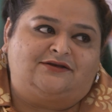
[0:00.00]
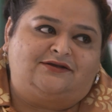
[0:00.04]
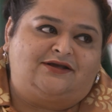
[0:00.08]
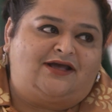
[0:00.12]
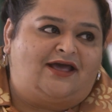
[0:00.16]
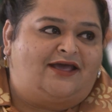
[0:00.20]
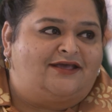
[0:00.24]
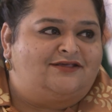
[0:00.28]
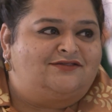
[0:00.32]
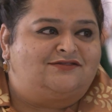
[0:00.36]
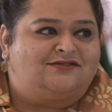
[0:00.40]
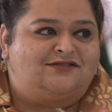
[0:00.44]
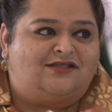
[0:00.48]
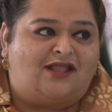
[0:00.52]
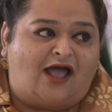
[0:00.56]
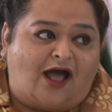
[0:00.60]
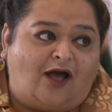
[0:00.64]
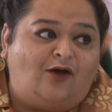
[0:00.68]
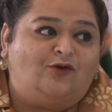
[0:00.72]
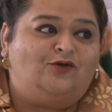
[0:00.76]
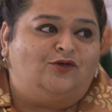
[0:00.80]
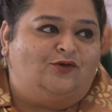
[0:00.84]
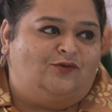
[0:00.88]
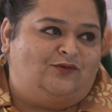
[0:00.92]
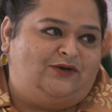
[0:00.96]
interests work
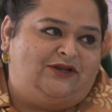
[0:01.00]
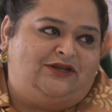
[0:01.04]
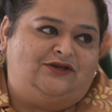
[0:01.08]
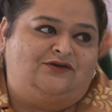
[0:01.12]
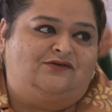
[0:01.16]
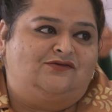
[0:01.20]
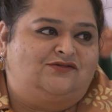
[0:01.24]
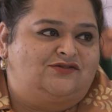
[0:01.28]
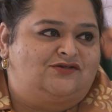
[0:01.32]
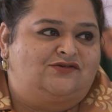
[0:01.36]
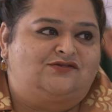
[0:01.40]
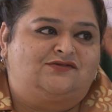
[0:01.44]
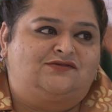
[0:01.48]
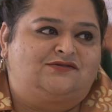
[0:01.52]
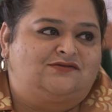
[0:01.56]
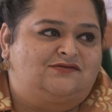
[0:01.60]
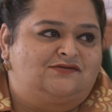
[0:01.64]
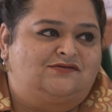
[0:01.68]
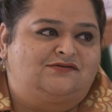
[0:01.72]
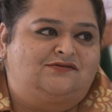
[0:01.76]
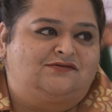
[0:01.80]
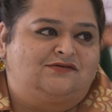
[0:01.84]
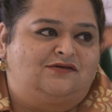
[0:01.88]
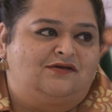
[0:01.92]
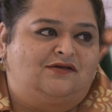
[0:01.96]
together and achieve
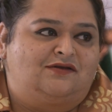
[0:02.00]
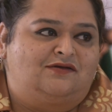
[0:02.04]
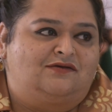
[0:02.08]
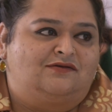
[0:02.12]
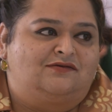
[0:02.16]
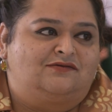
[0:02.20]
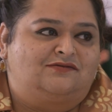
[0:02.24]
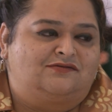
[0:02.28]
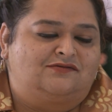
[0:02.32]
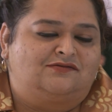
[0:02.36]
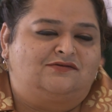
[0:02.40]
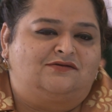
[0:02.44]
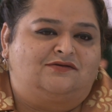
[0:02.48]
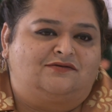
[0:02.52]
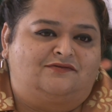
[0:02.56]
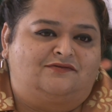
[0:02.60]
outcomes?